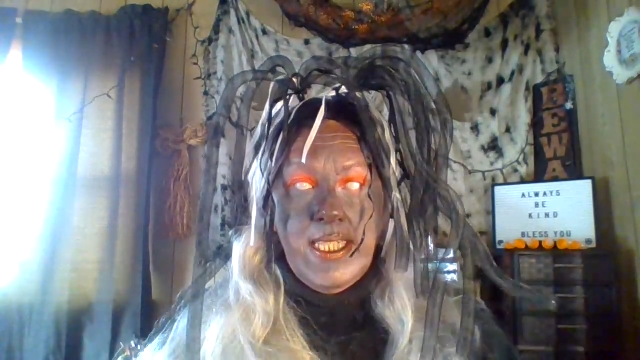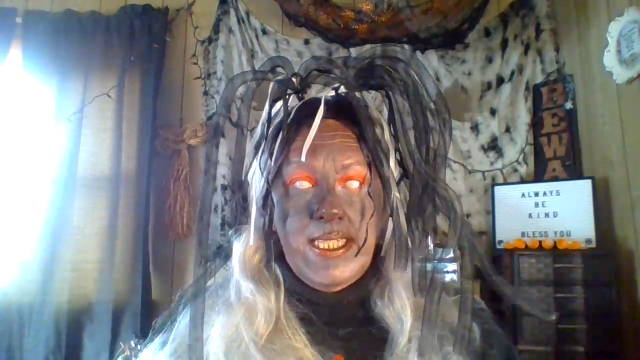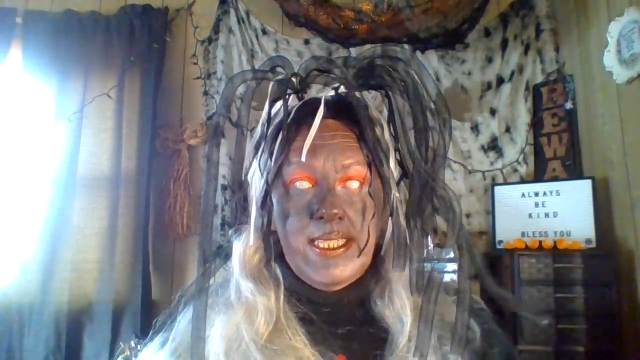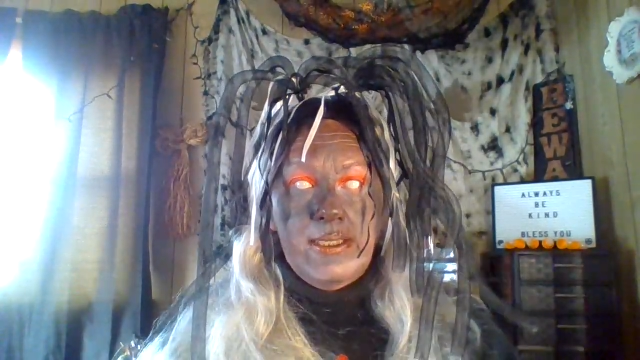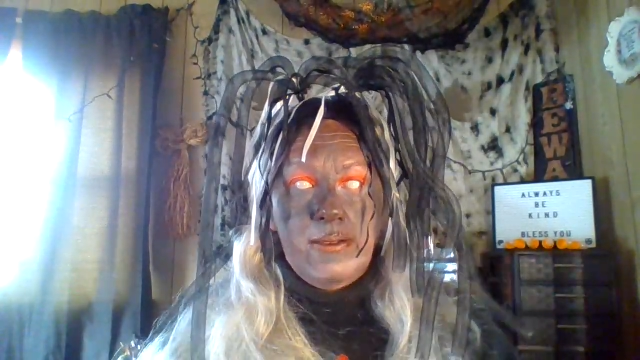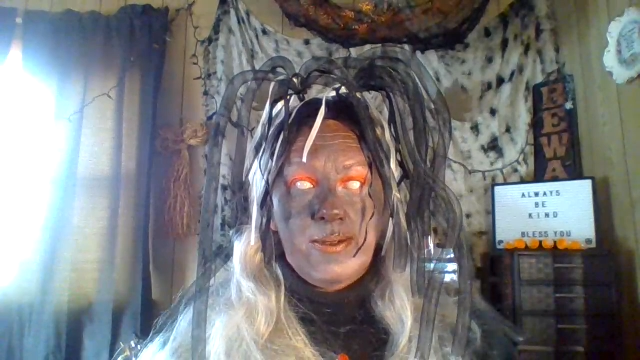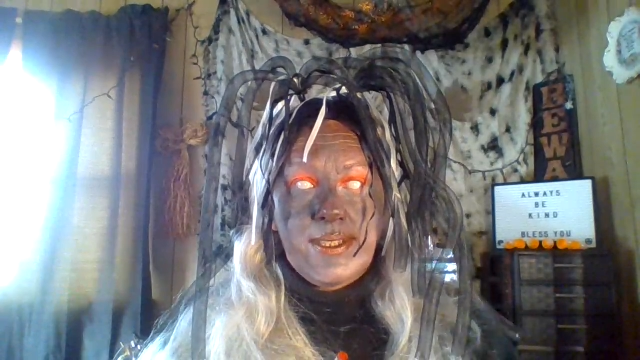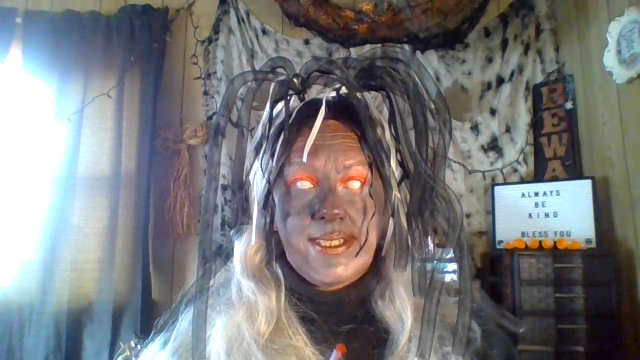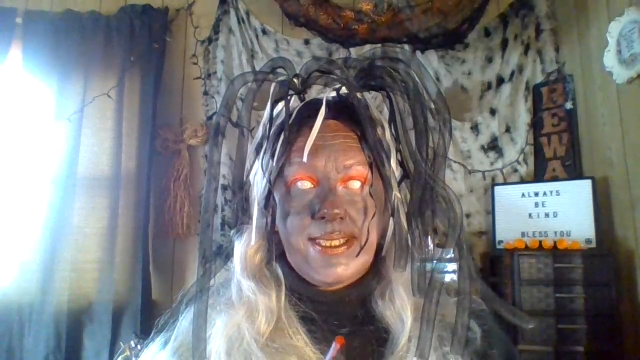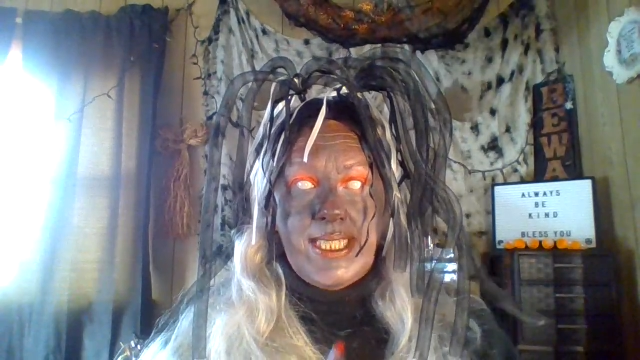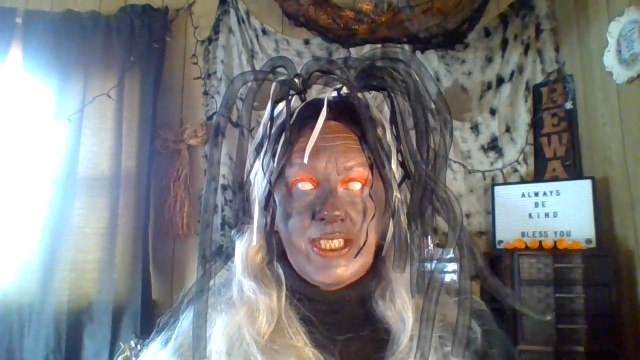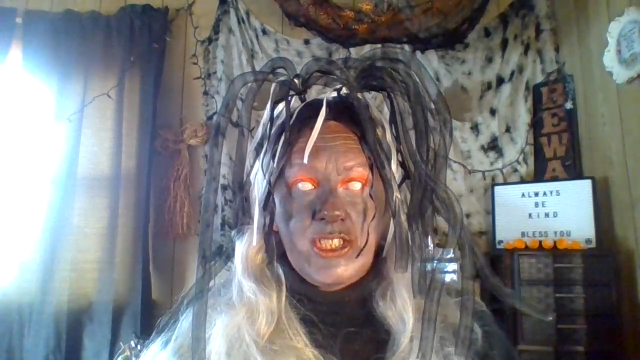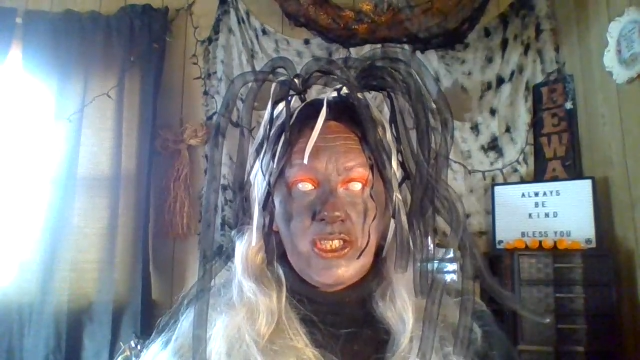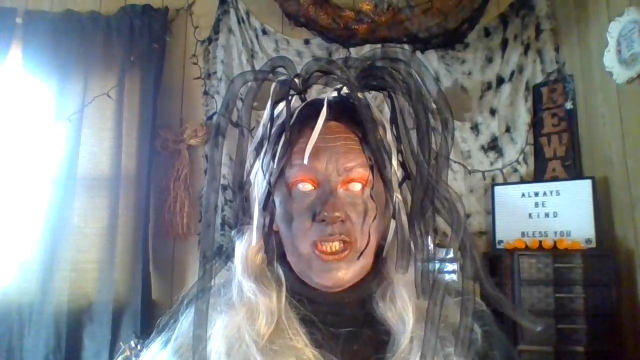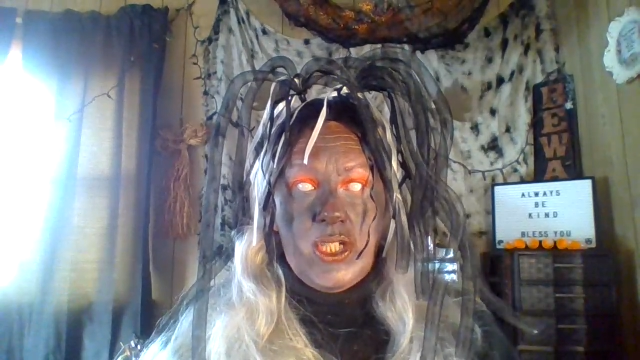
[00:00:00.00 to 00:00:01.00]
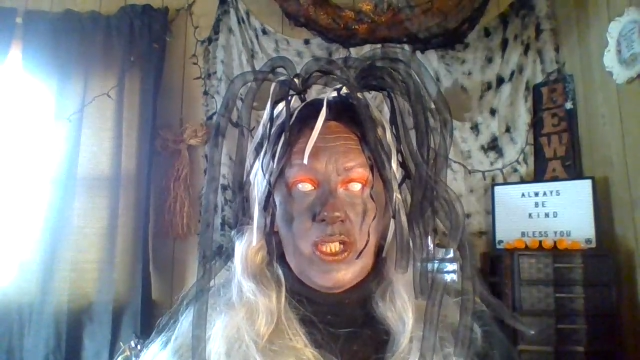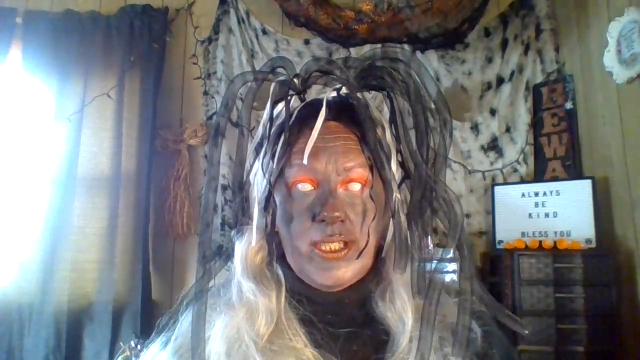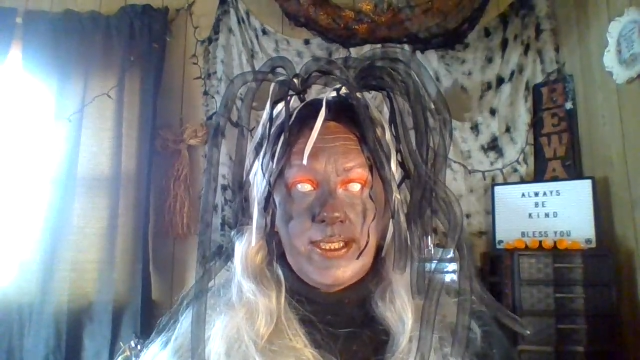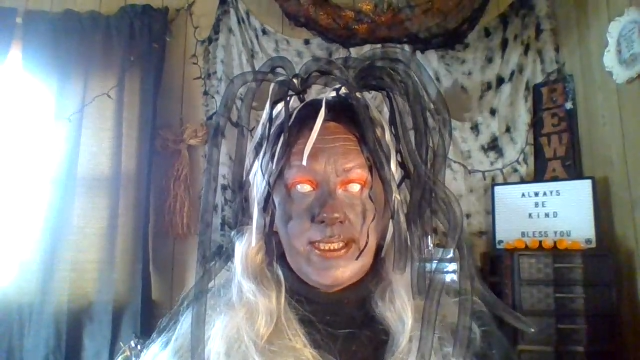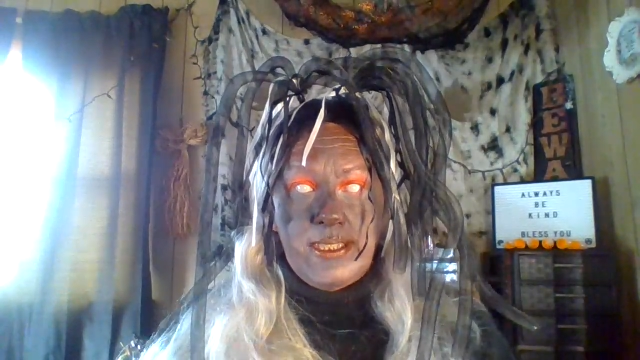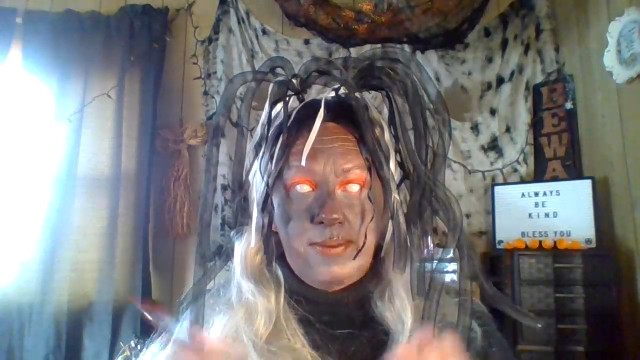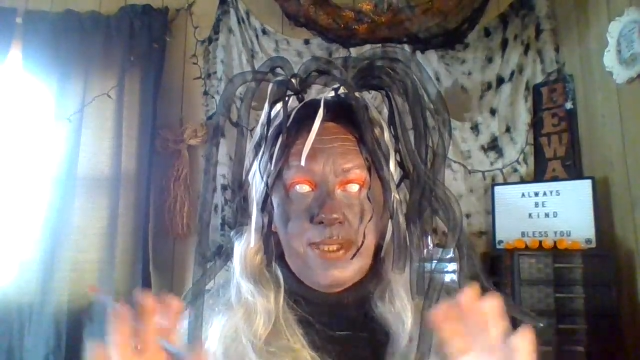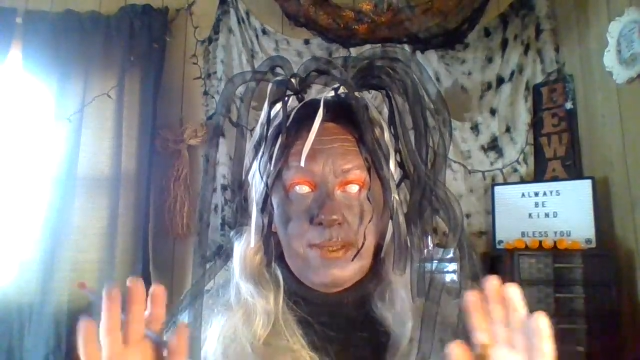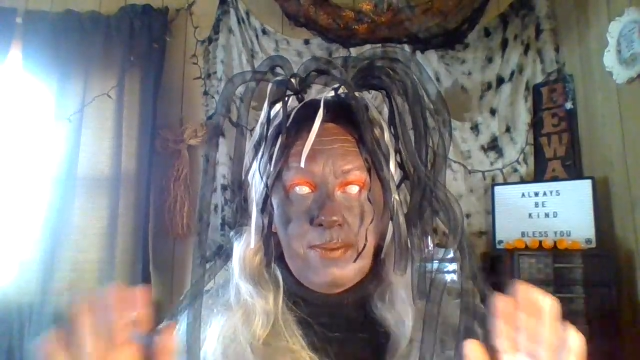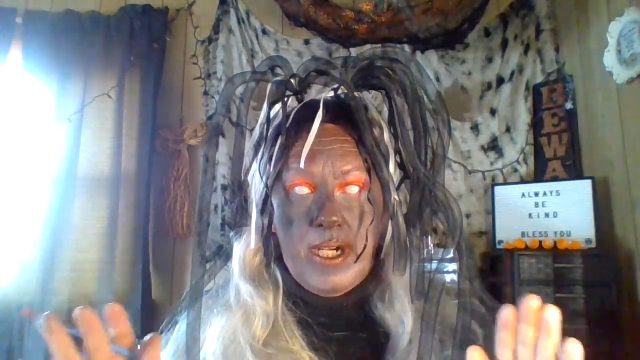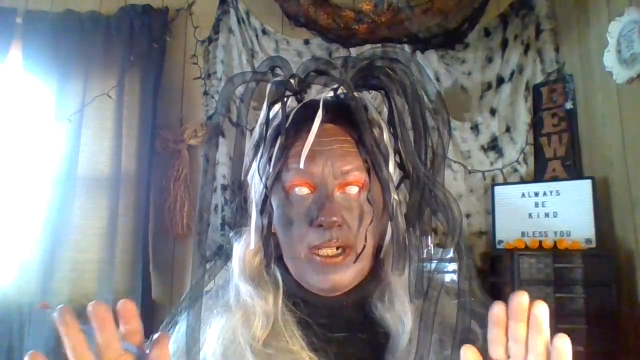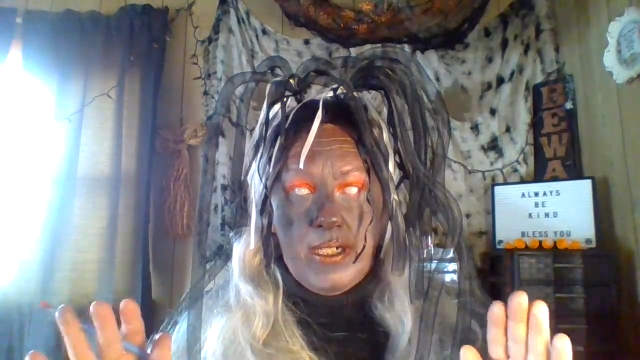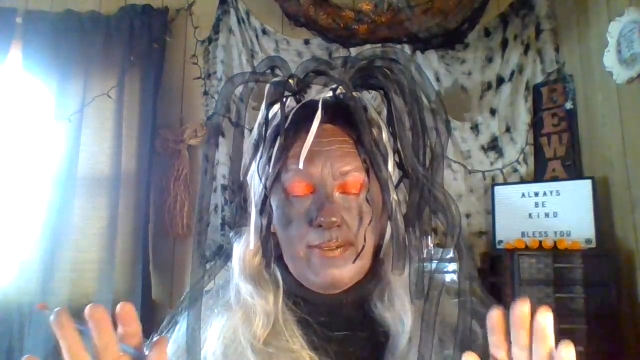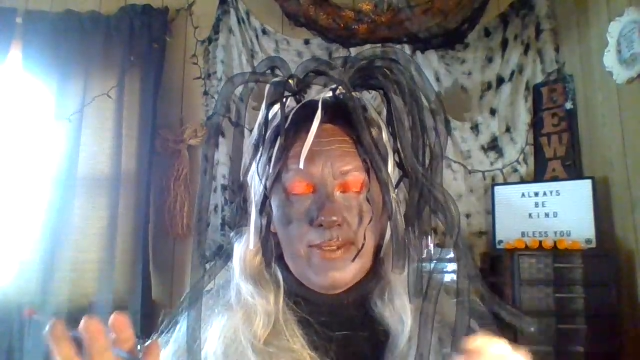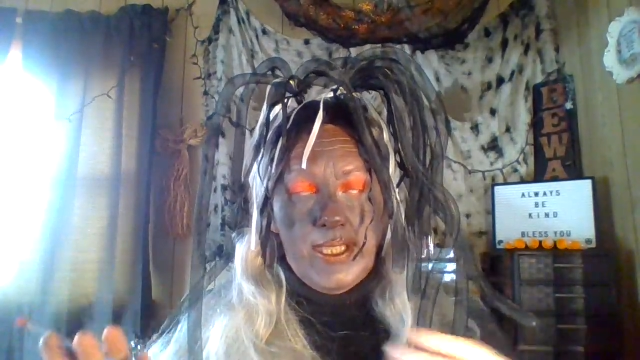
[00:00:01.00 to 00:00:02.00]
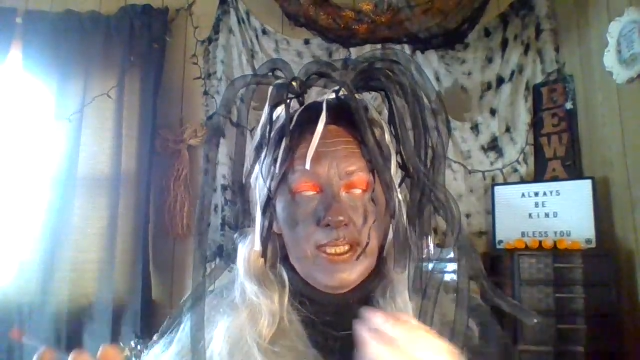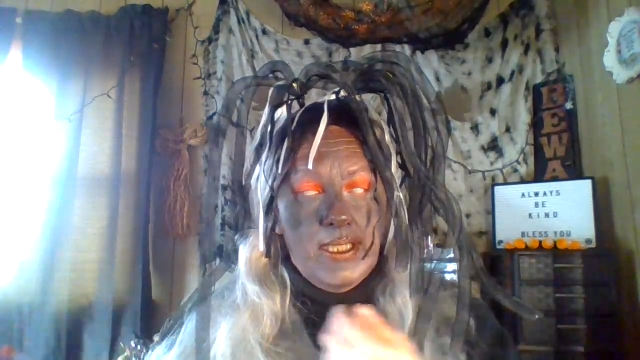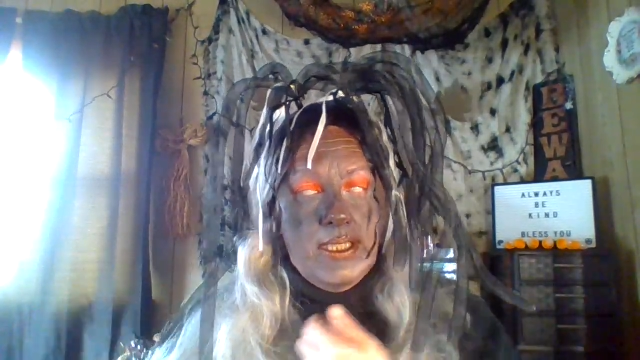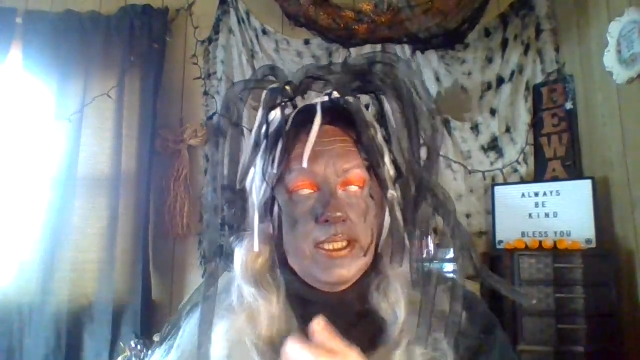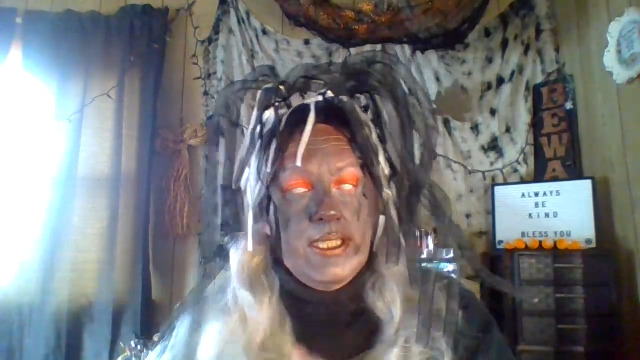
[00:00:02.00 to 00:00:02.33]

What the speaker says: And it was such an honor to be a part of it.